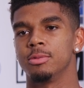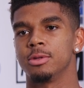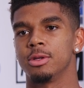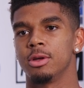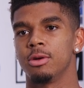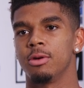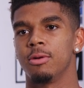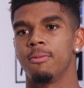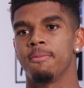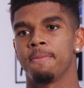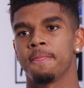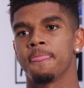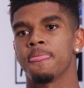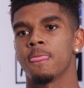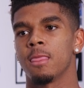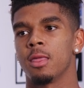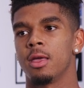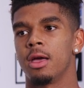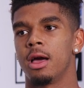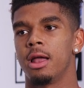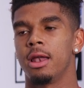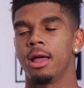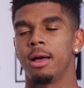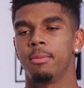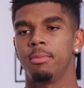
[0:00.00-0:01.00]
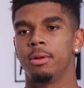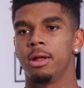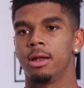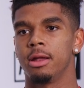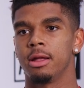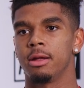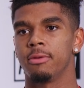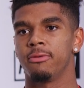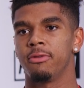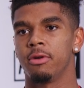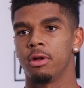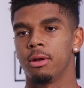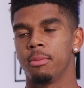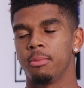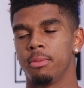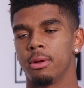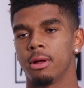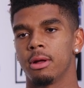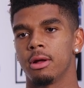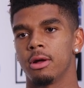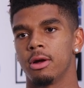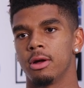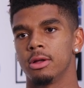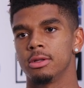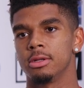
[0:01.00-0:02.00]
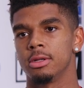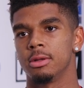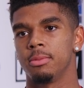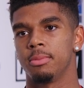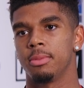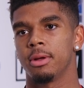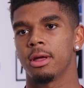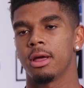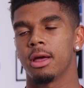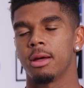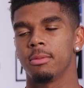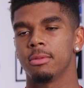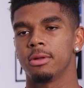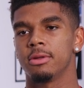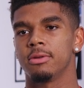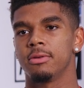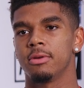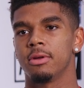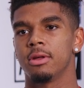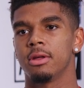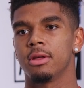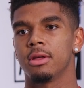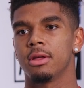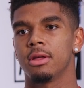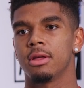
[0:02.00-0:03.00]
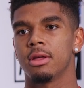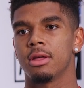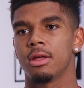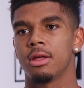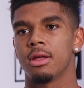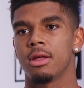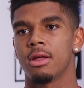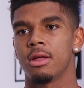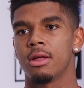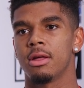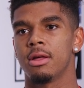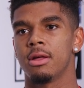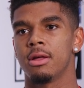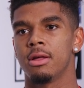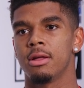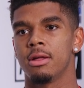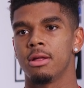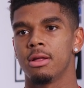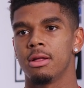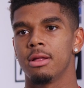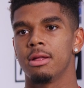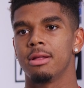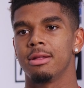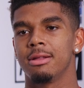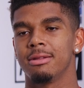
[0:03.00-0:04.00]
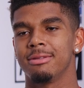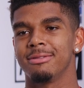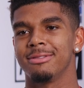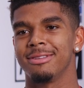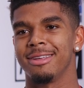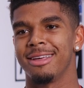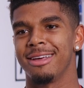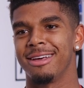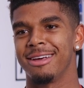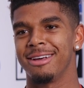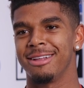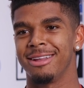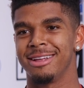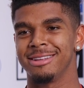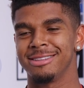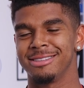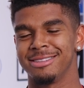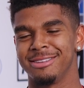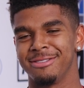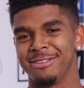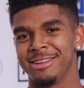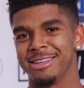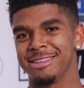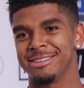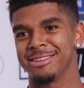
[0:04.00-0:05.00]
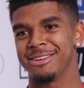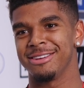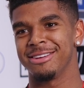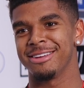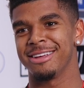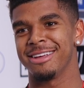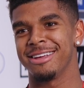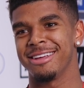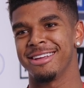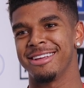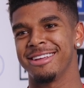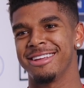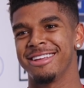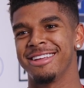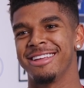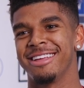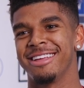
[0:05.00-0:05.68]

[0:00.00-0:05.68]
So yeah, I like playing in front of big crowds and a big atmosphere. Big game player. Yeah, I like to think so. Yeah.